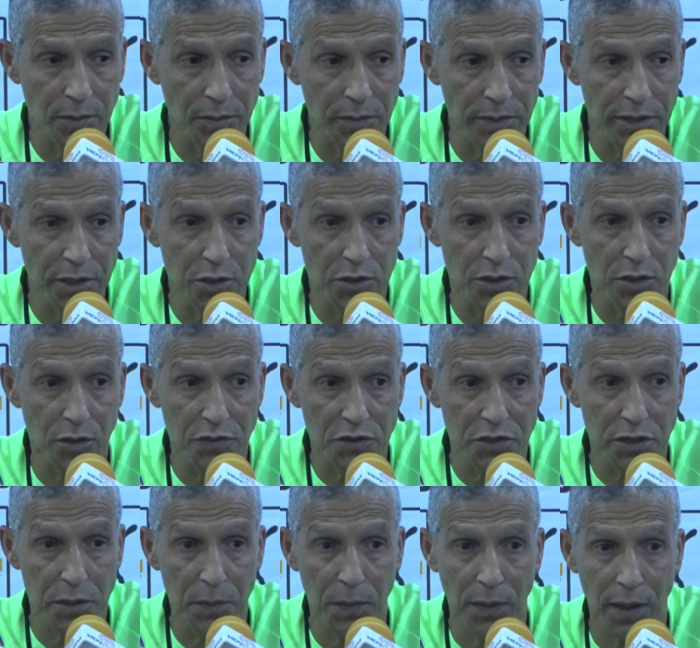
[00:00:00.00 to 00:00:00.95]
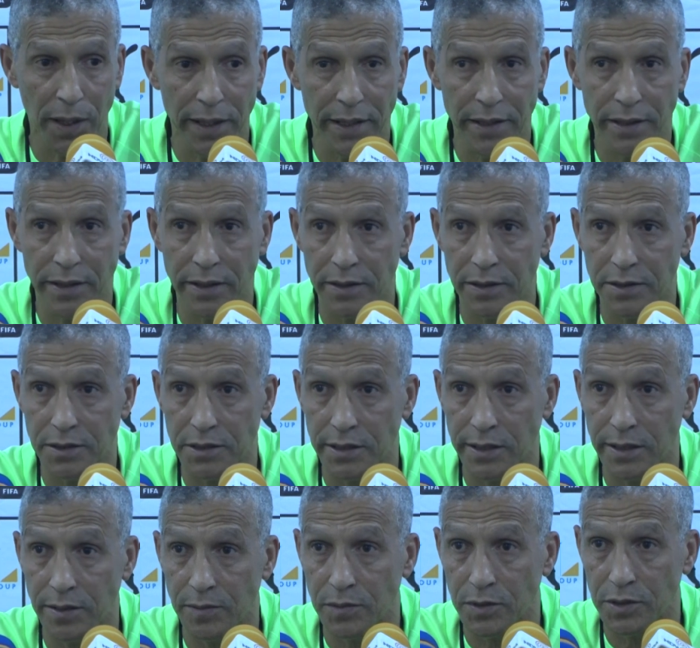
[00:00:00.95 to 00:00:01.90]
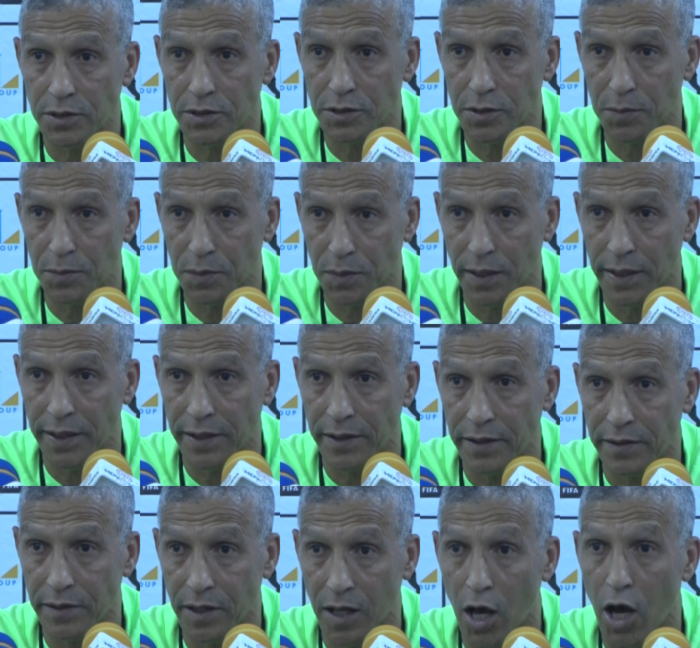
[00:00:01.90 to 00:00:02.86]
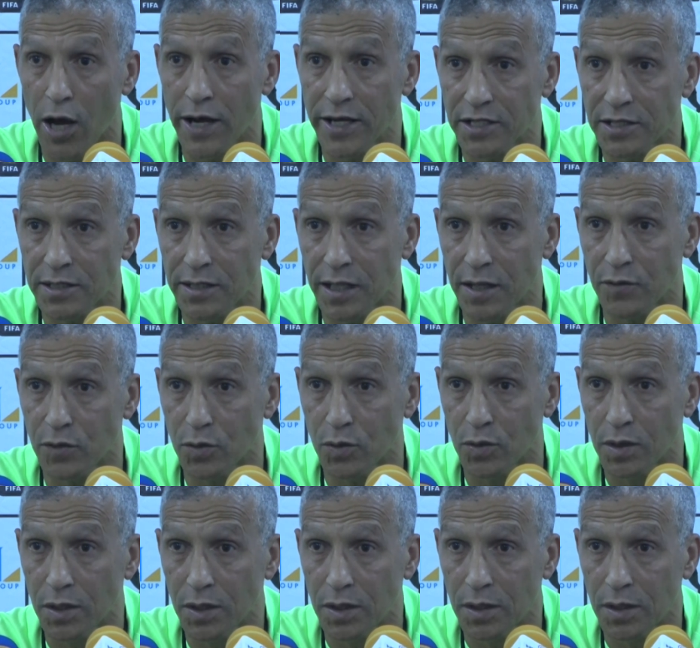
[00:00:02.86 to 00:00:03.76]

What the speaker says: He's obviously playing in a team that's playing at the highest level